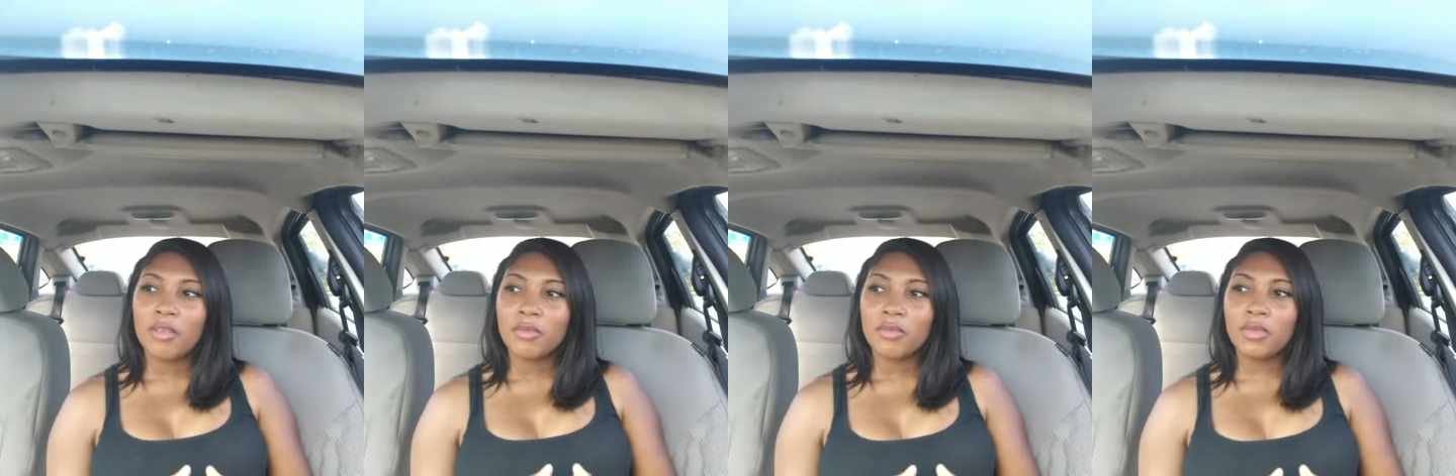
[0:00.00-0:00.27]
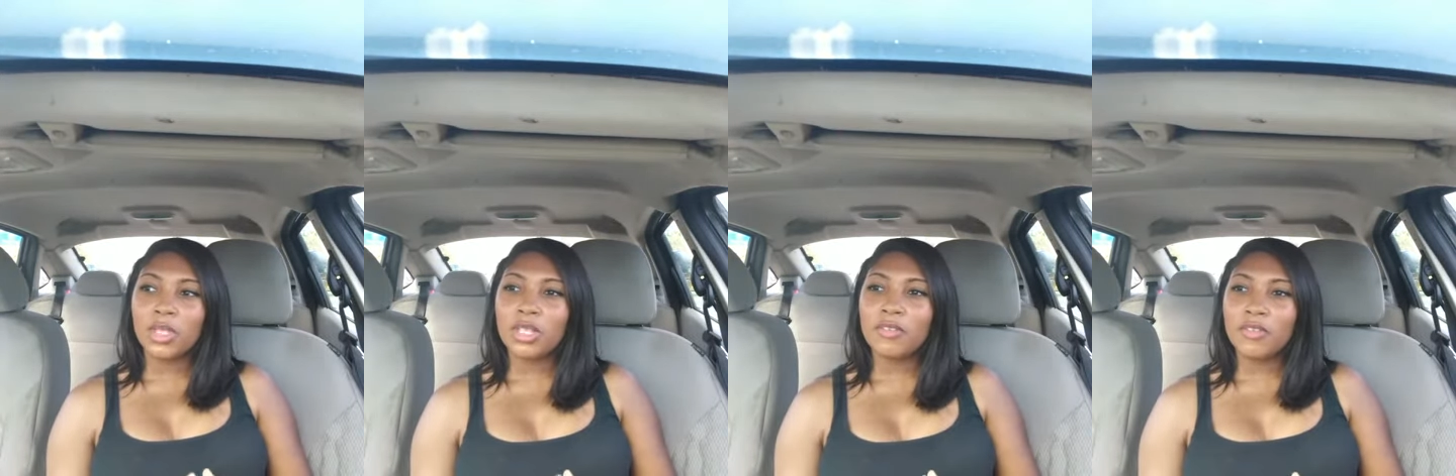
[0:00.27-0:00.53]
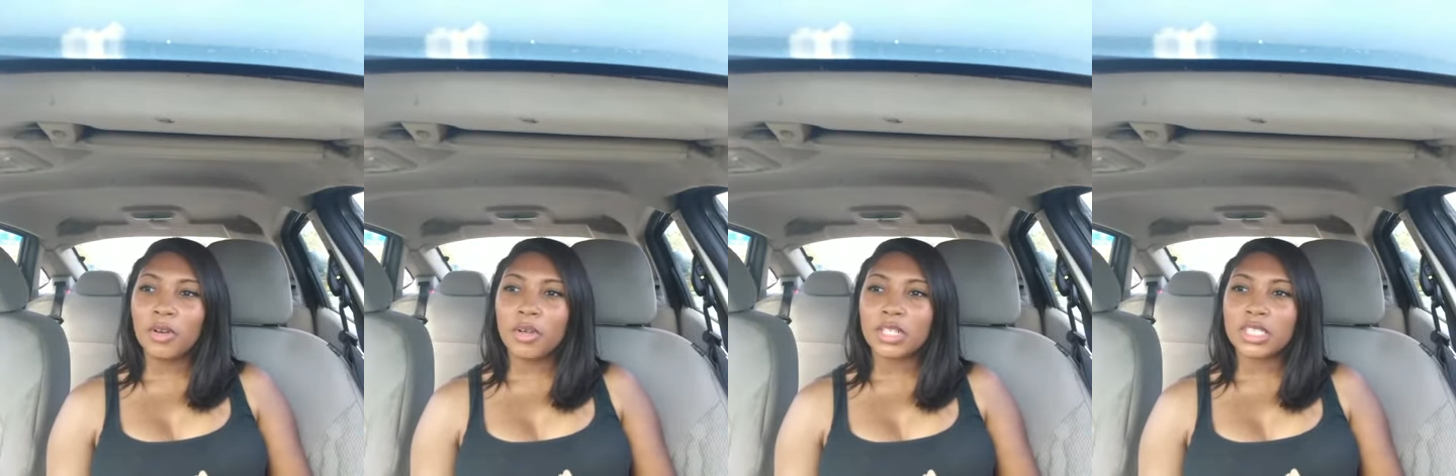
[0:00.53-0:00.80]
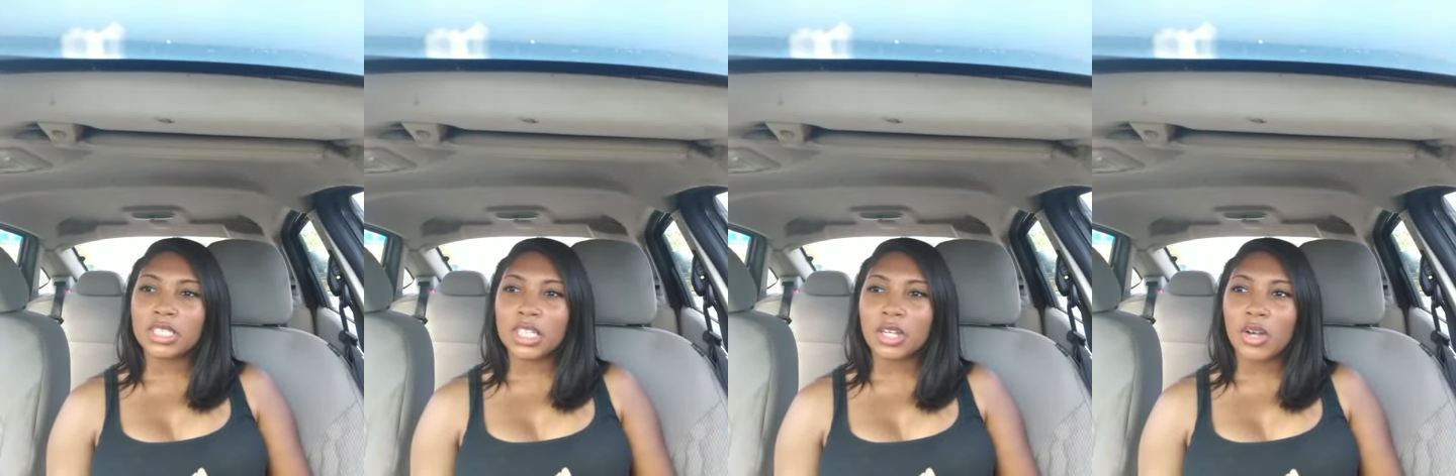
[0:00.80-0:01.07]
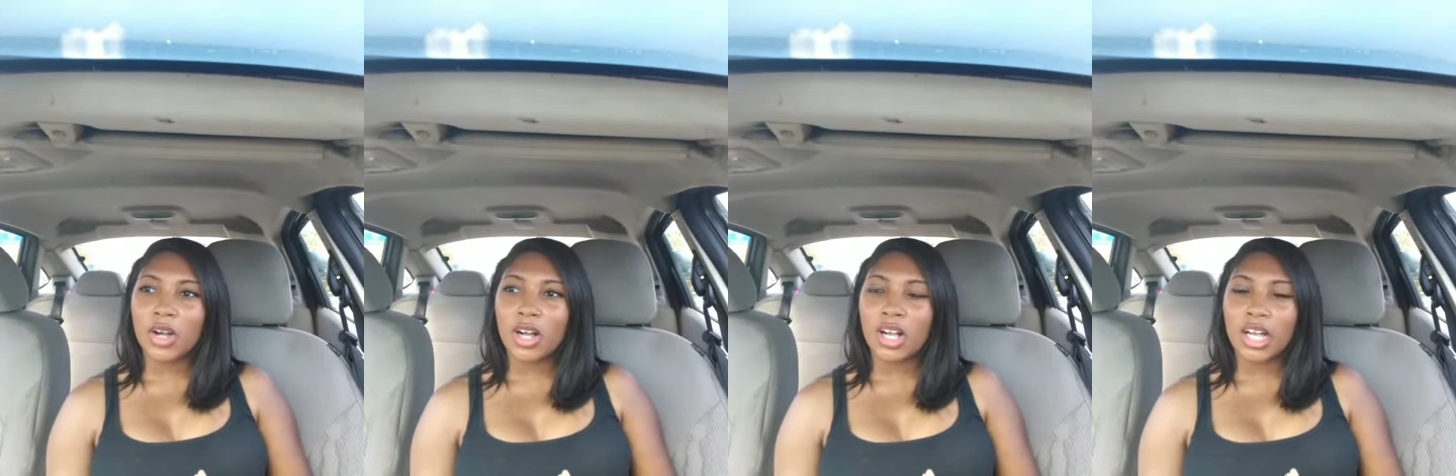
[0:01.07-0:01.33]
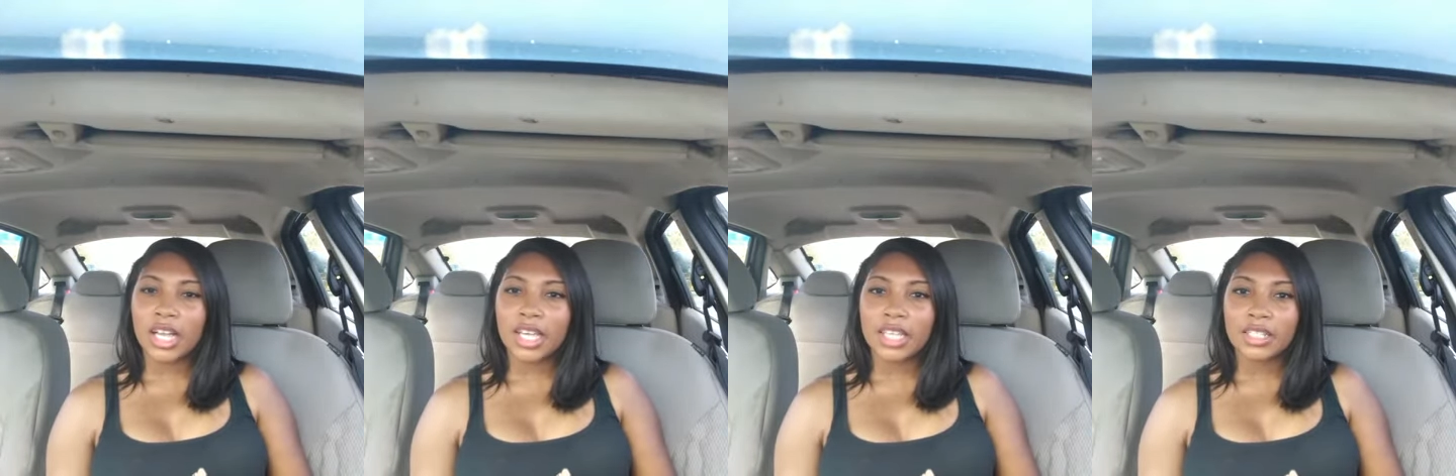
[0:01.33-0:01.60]
really focusing
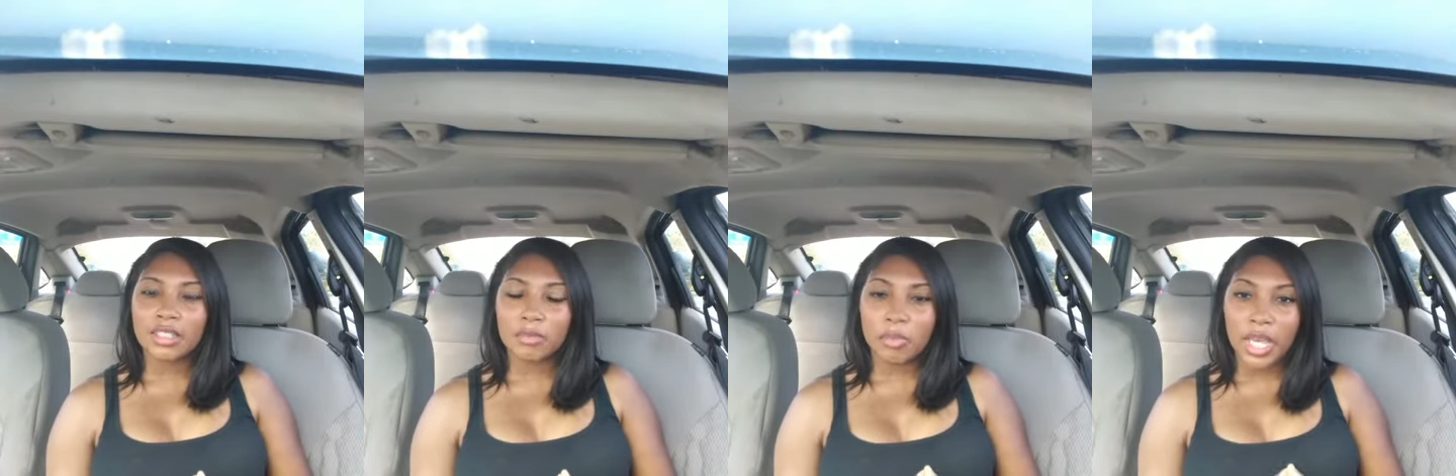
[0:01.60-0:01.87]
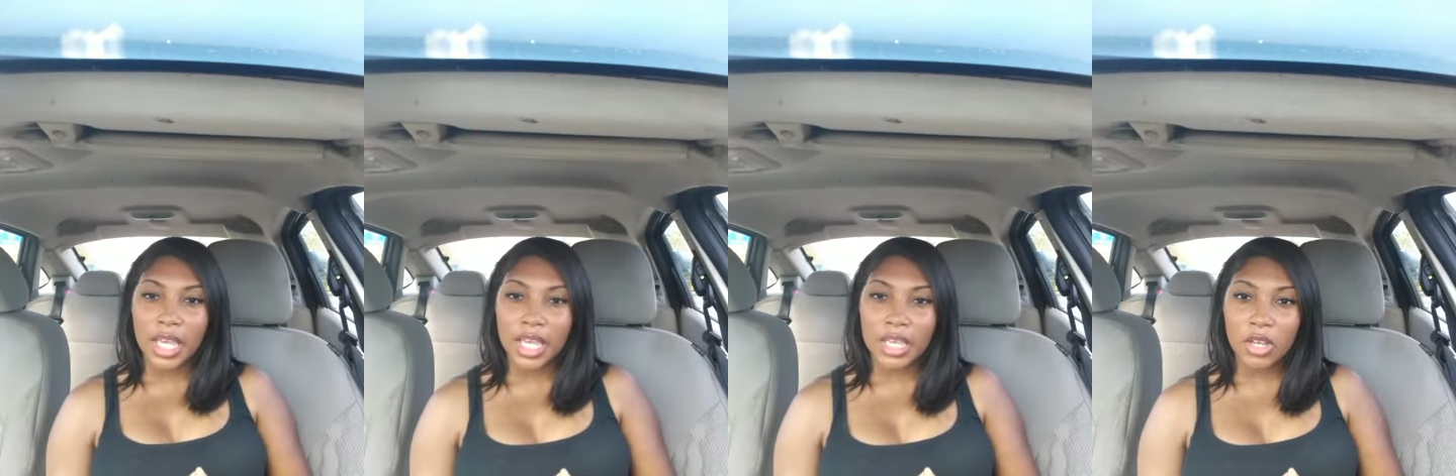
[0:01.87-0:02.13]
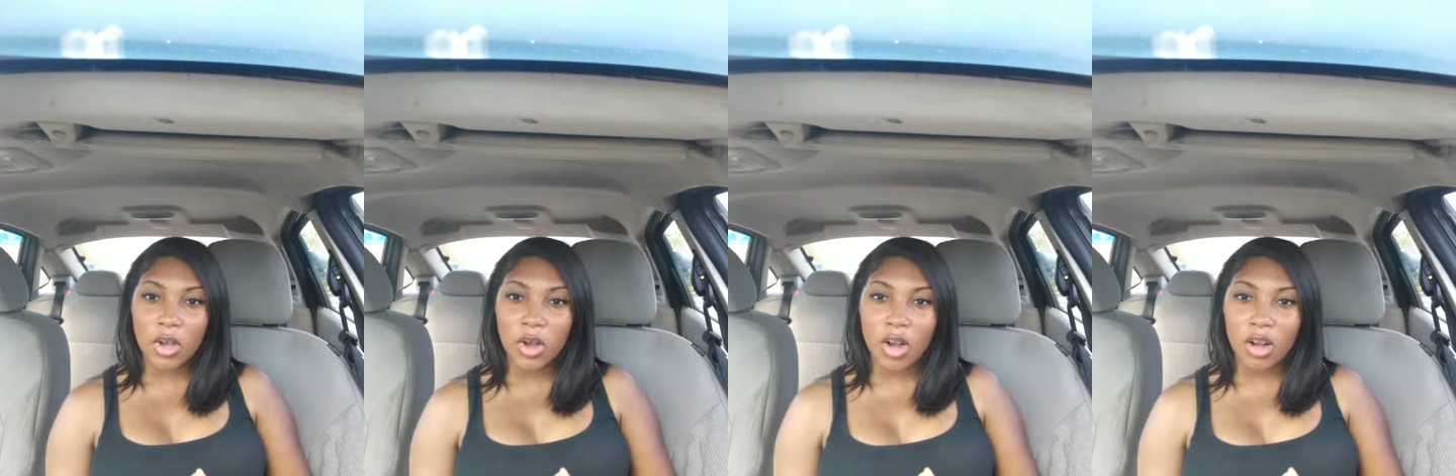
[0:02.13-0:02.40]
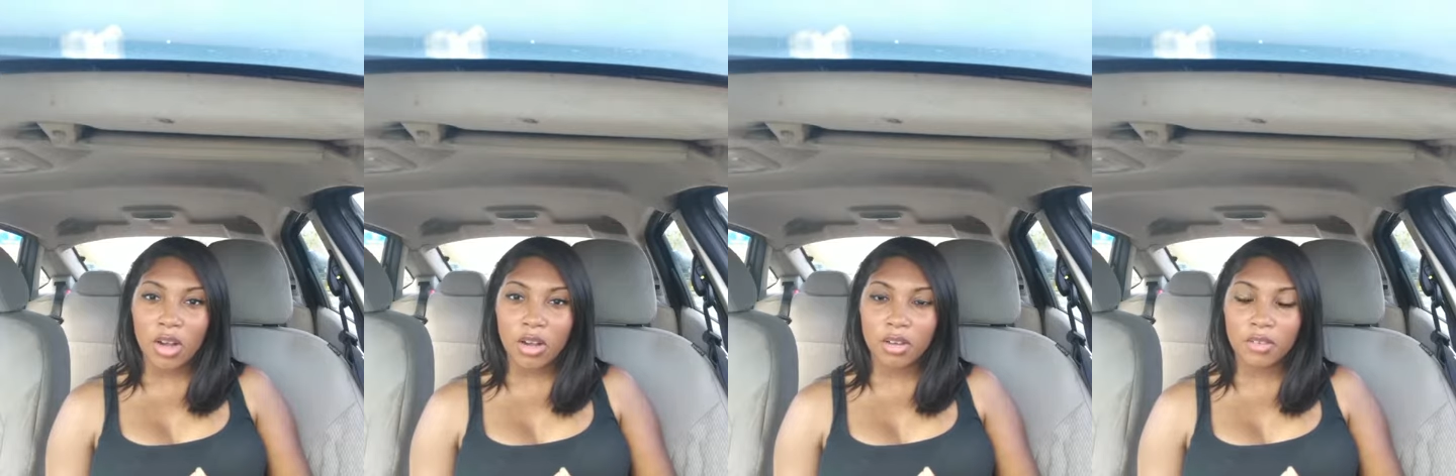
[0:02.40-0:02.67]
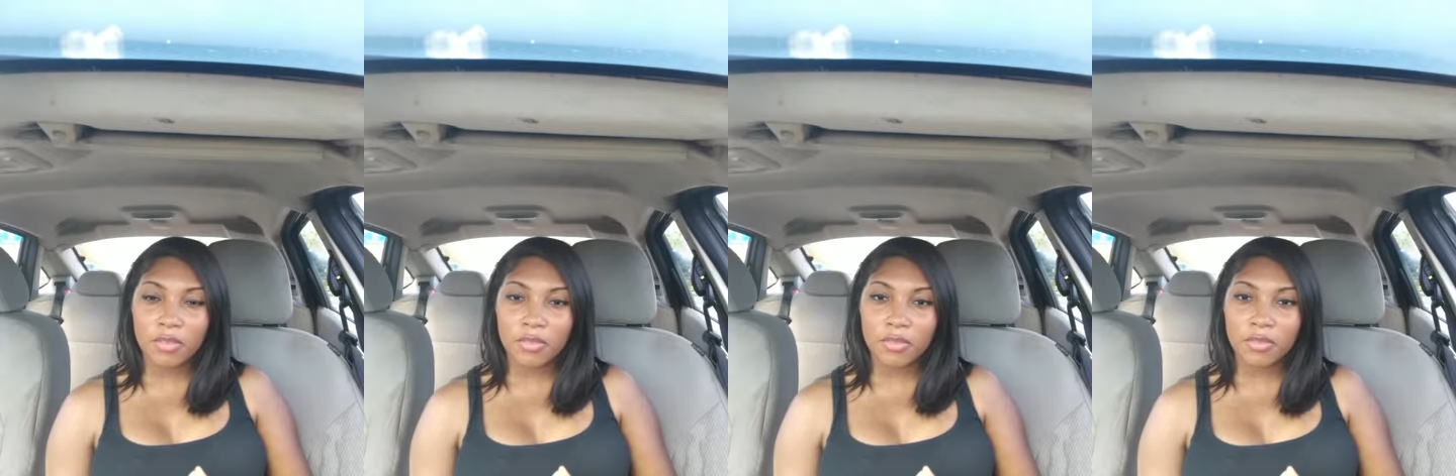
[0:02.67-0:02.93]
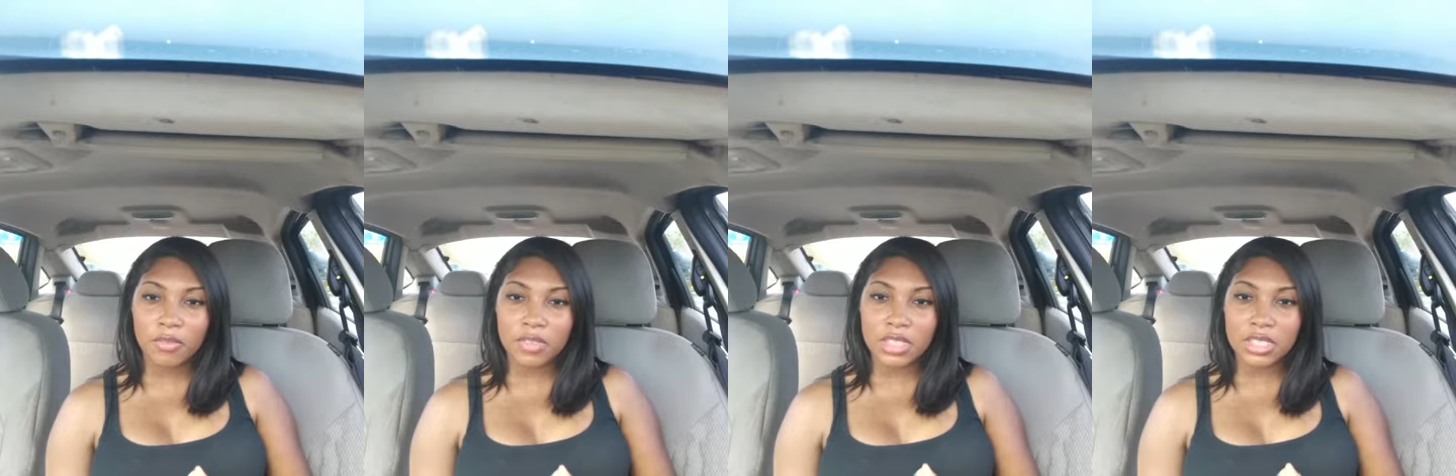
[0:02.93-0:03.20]
on paying
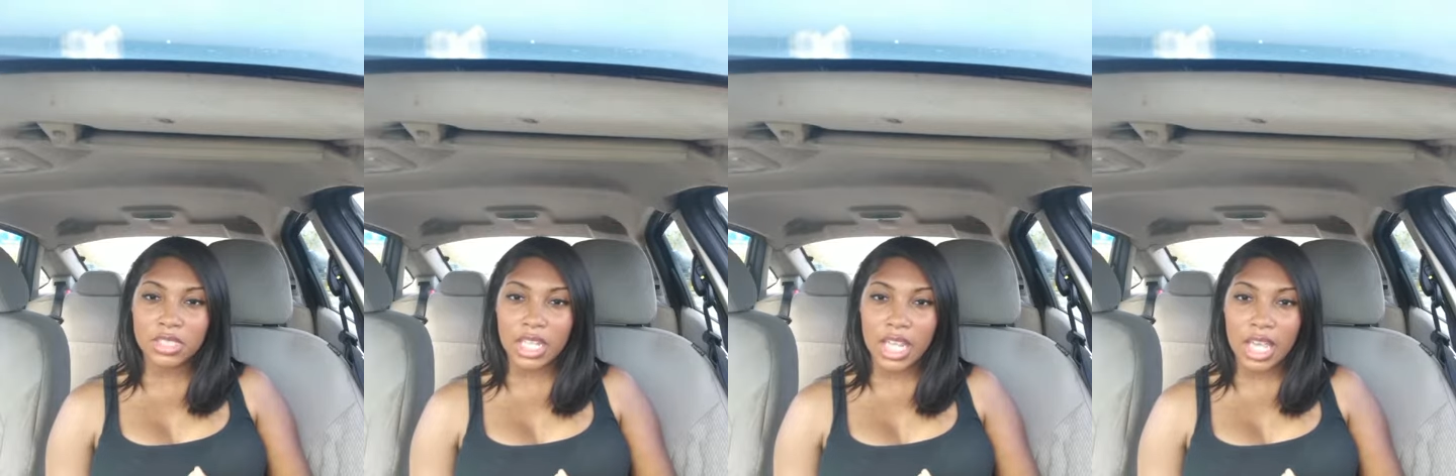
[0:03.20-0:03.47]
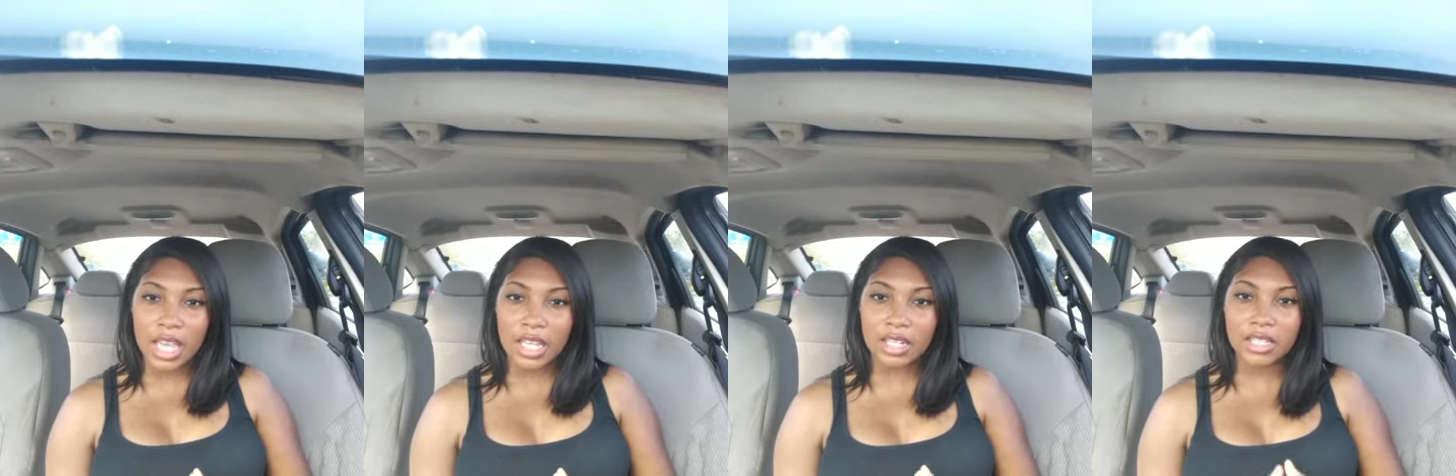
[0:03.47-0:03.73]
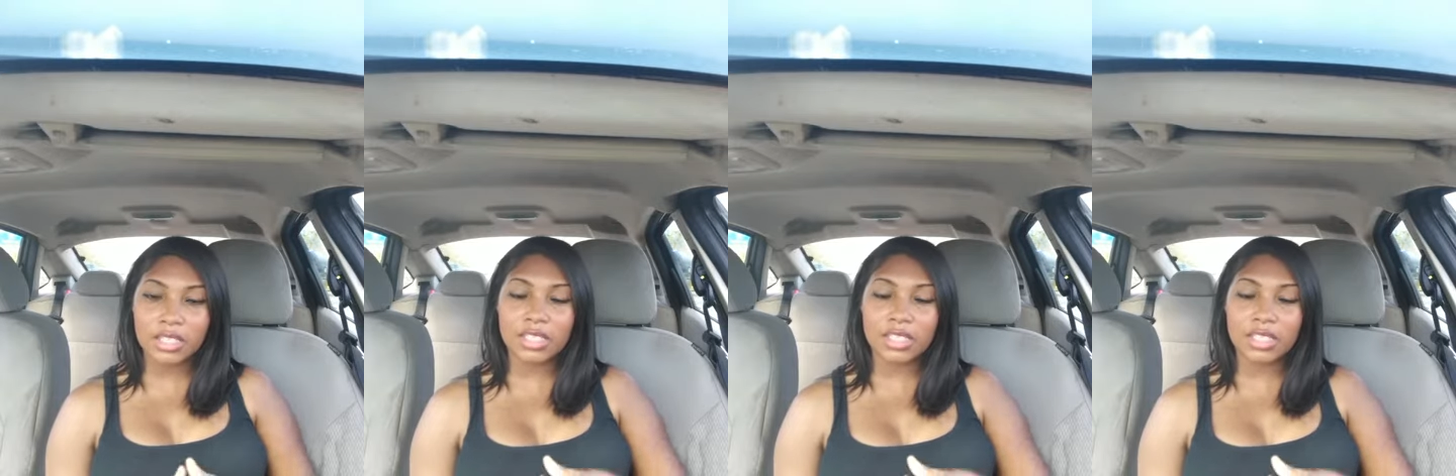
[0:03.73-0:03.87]
off debt.